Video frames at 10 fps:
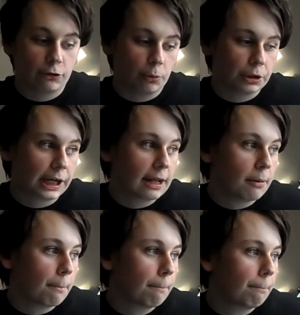as I want to
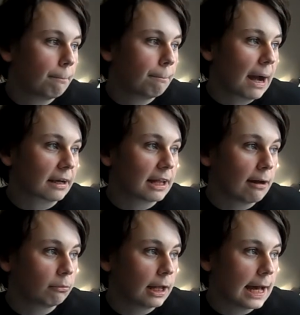get
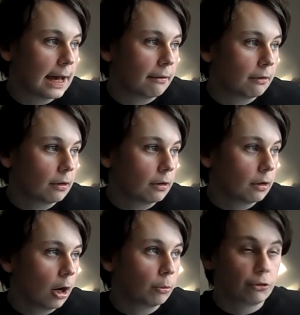back down there.
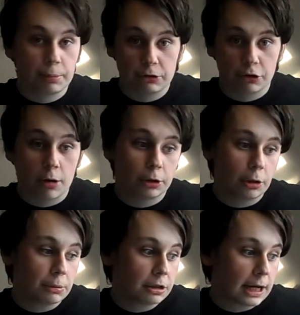I was supposed to go
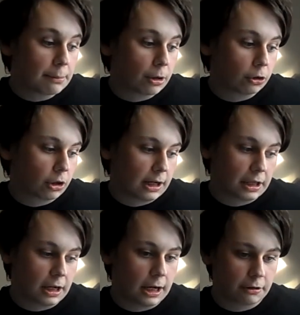on opening day, but
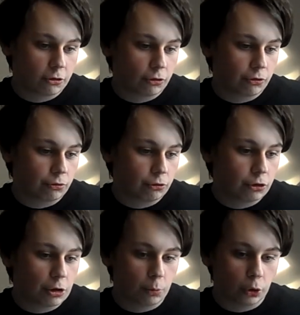I just
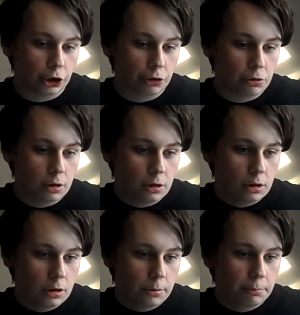didn't want to
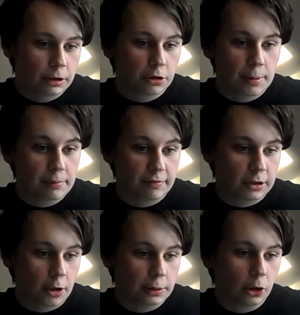because of
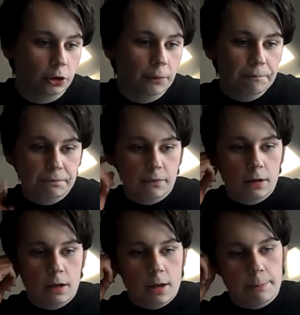everything going on.
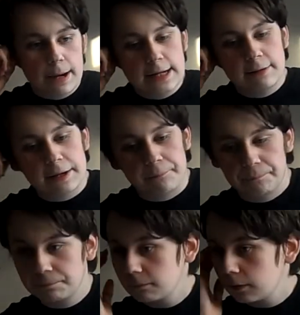But anyway,